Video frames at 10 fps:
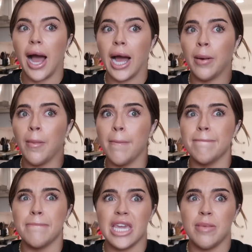I'll
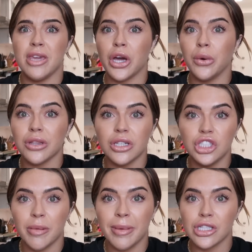maybe go to the
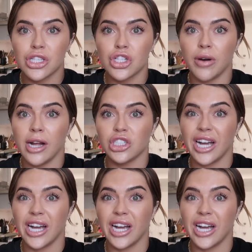gym and stretch.